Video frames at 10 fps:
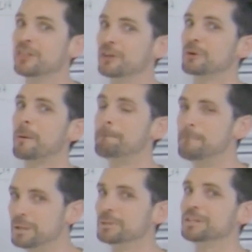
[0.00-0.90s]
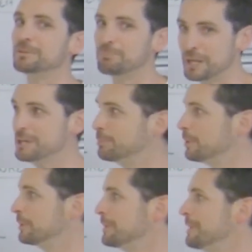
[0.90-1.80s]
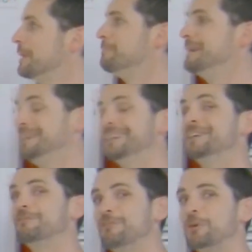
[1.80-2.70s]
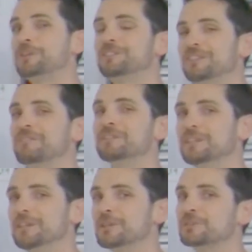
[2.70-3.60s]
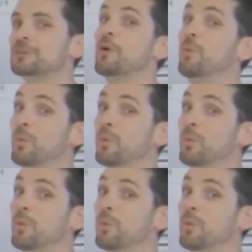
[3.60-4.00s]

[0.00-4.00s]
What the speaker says: They're 1 billion people, meaning in 47 years,